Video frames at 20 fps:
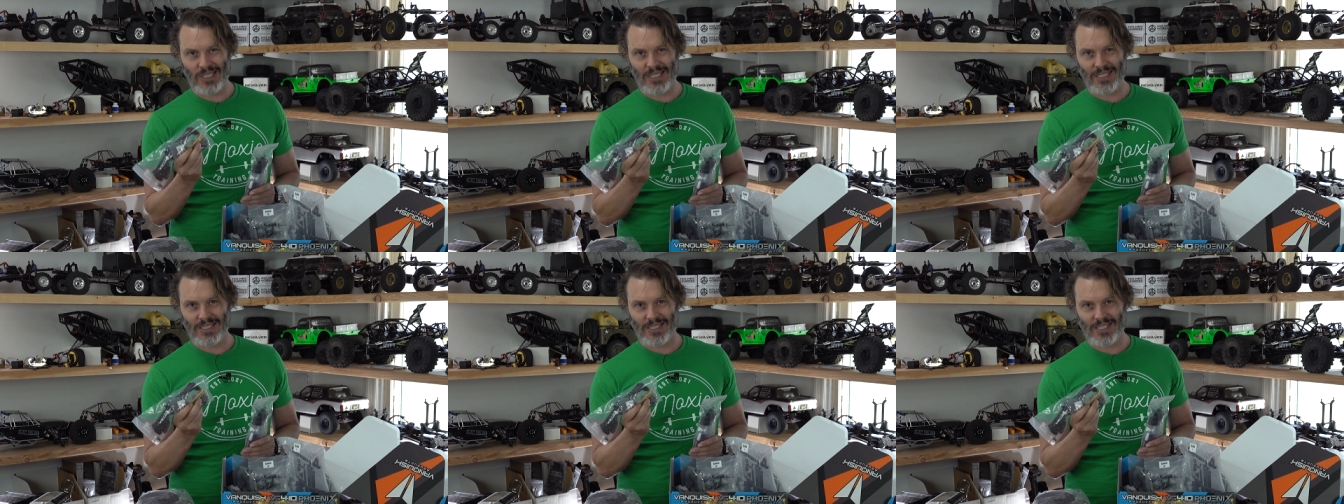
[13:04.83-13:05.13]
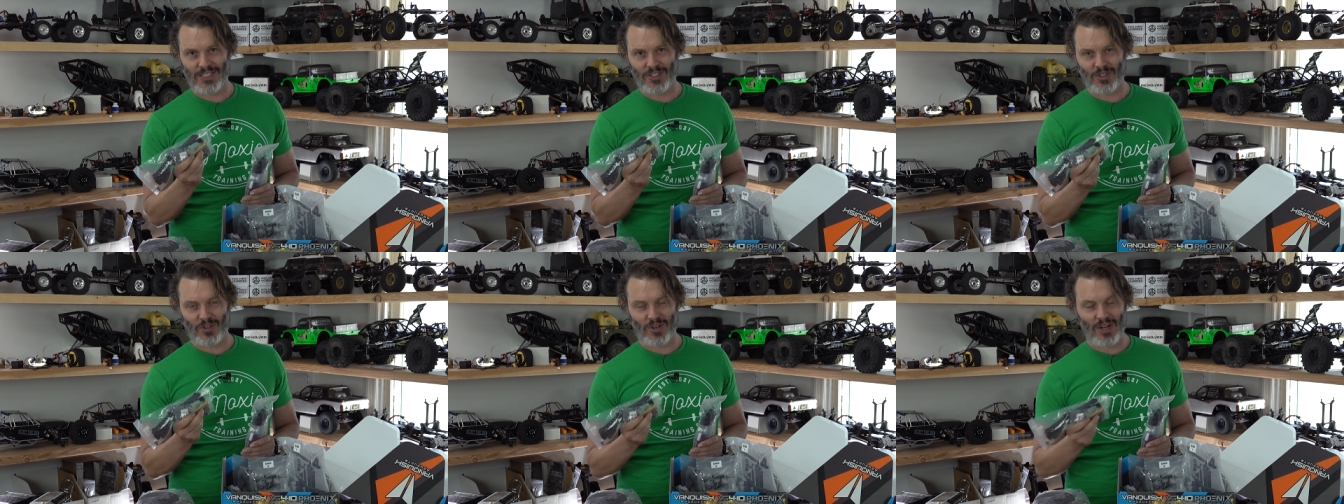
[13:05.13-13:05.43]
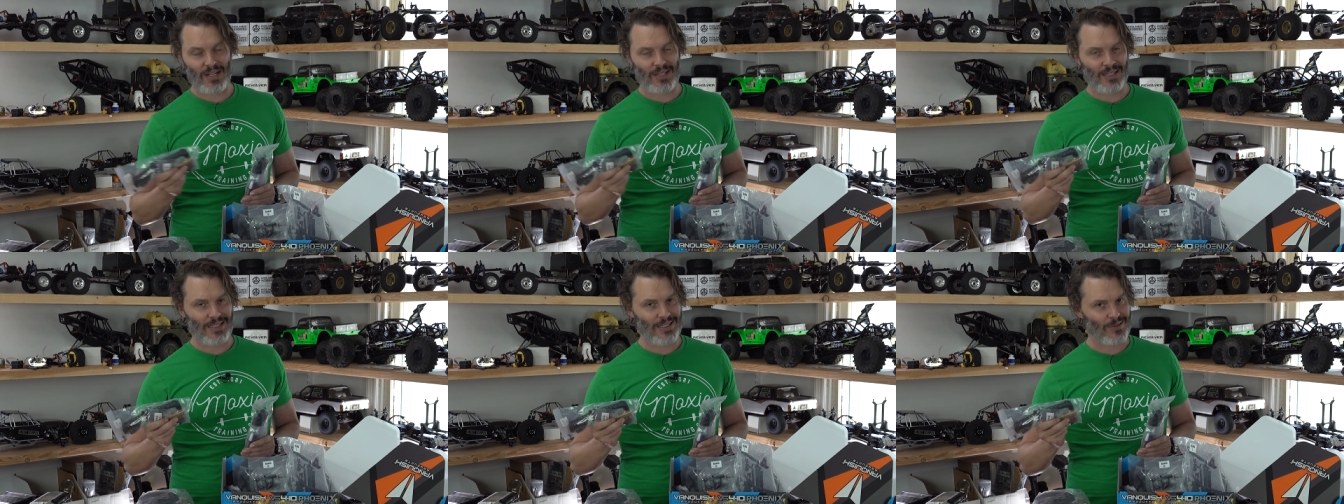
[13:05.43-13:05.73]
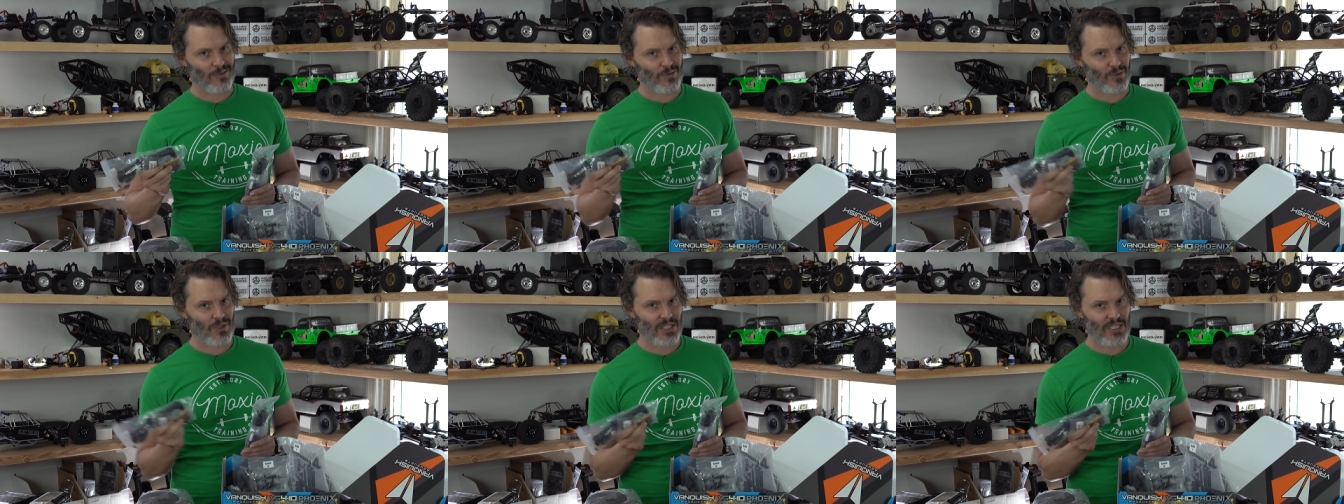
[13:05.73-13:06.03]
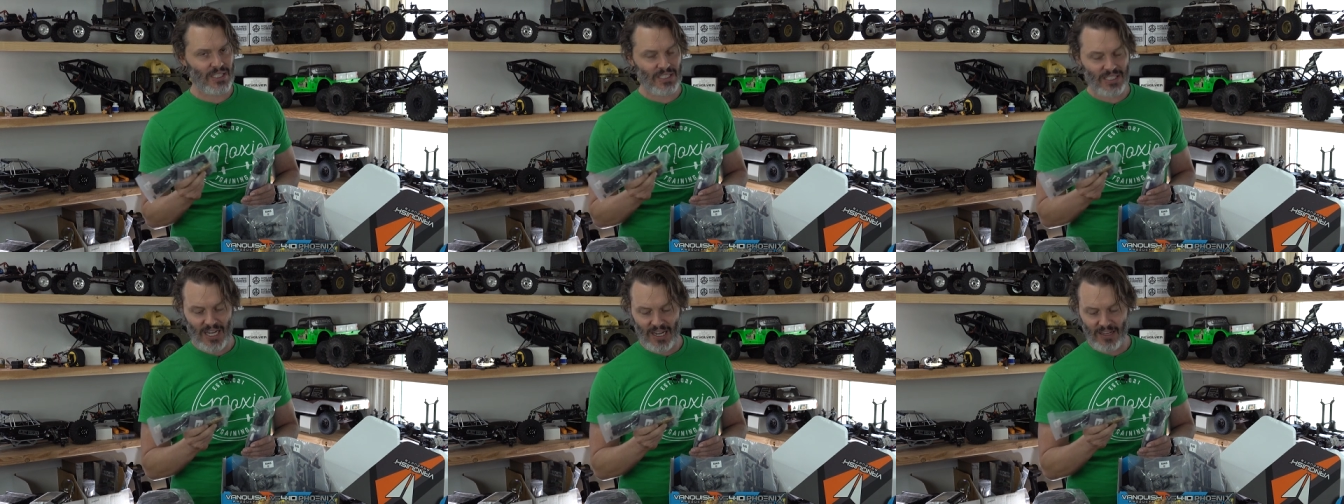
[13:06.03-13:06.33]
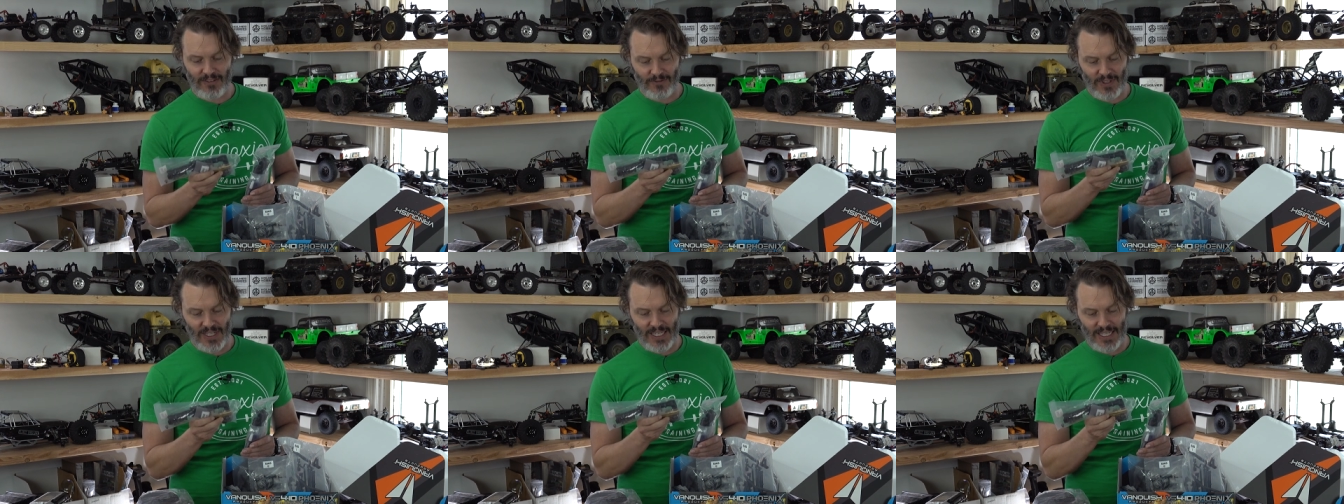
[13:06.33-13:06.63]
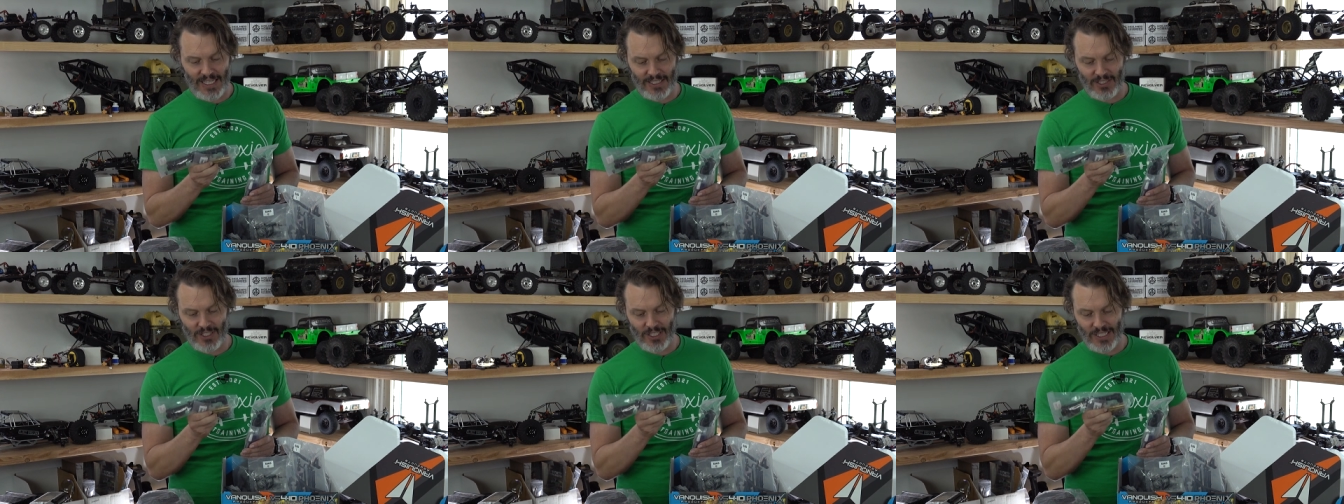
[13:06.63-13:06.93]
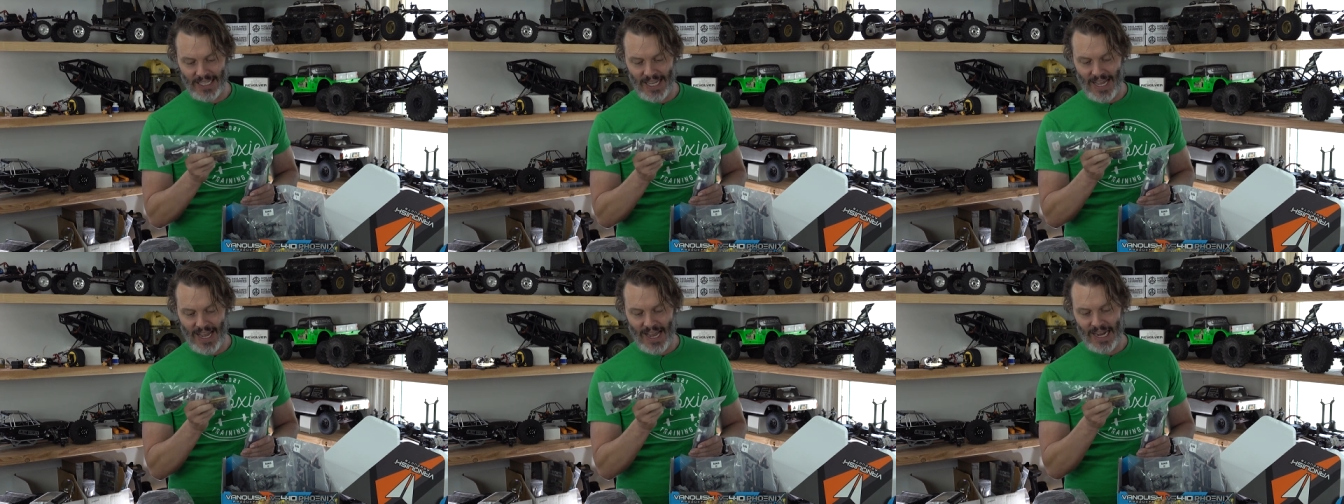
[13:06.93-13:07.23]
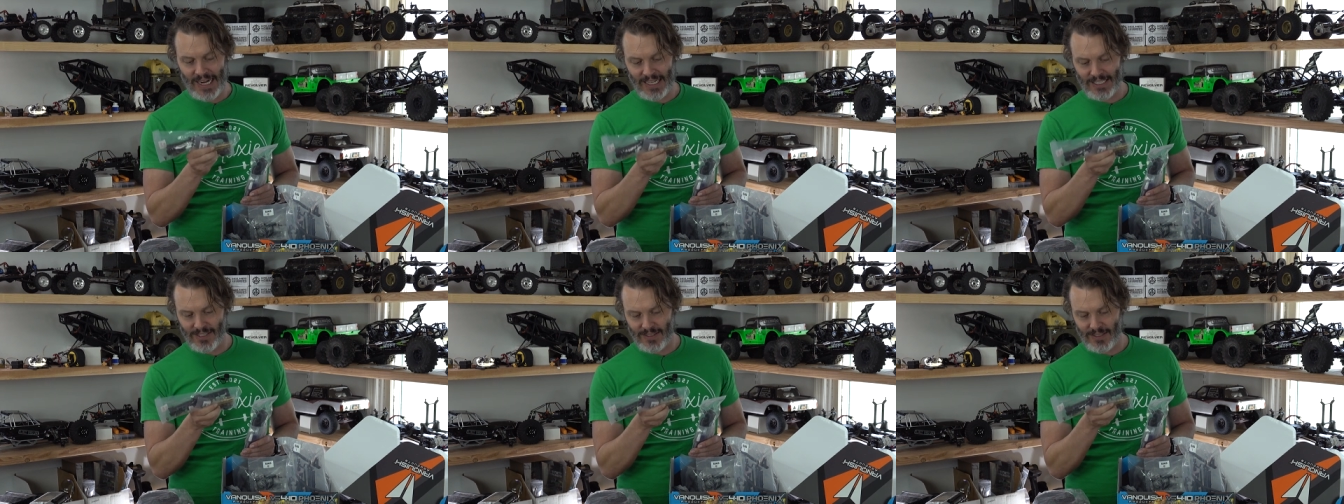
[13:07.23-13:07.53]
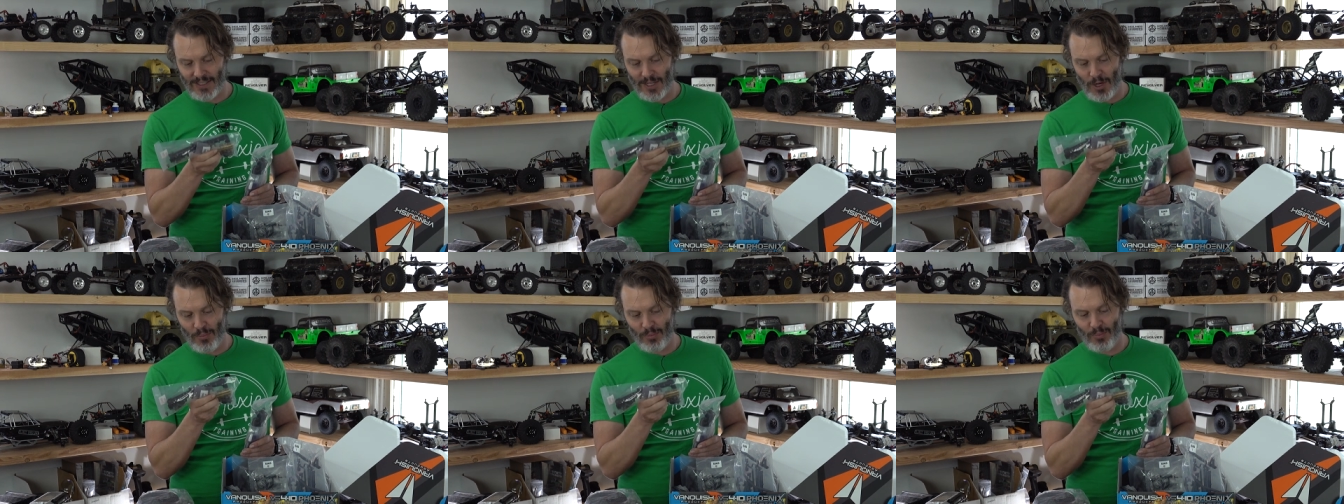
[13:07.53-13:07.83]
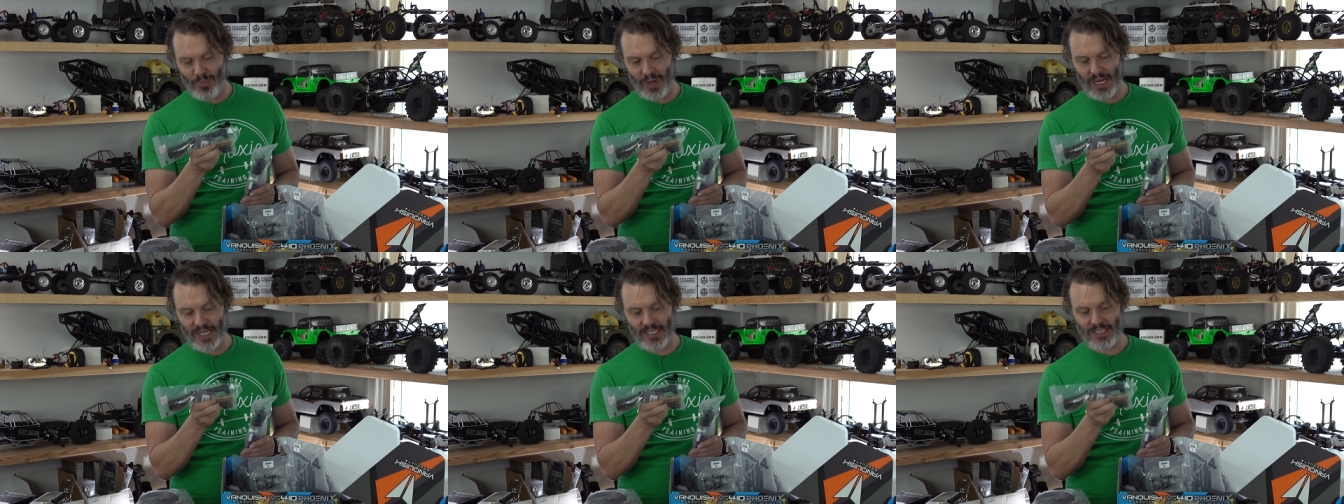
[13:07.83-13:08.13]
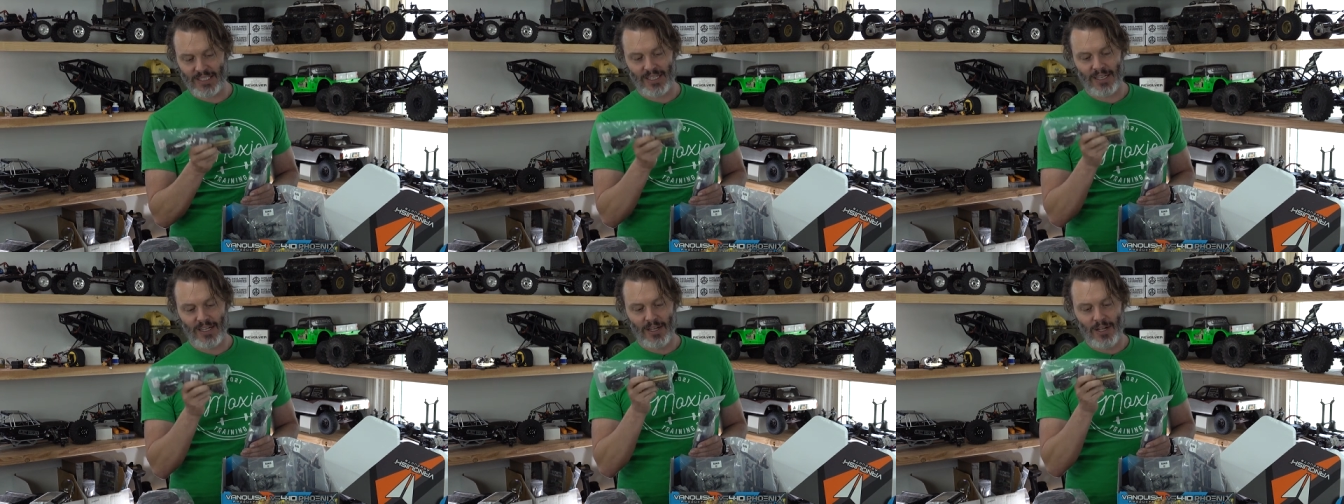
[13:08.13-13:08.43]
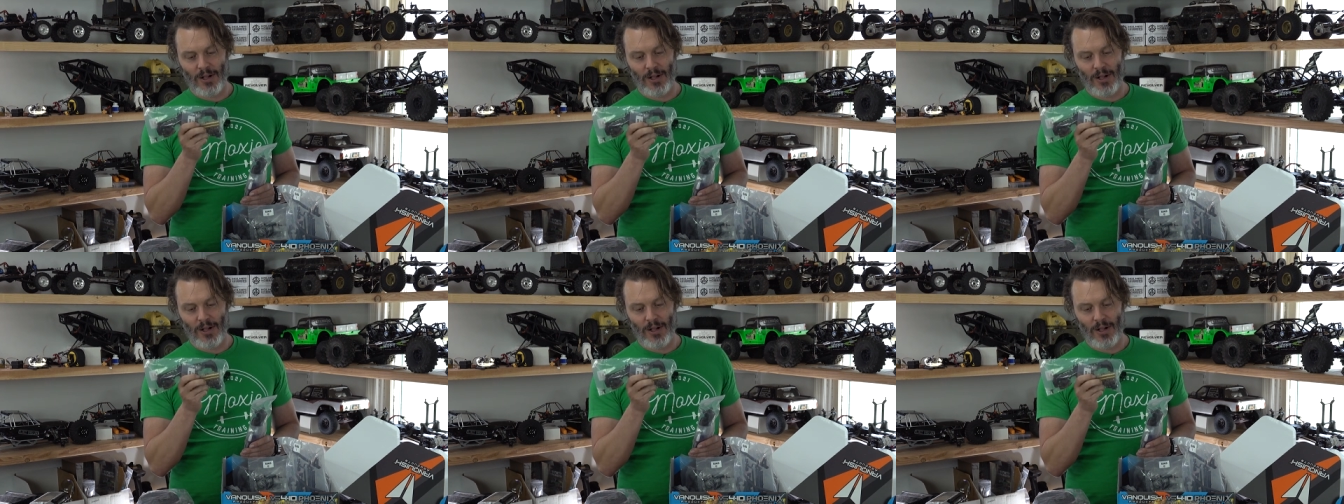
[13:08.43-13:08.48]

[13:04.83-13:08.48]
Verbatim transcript: these because they're not a really tight fit into the axle, but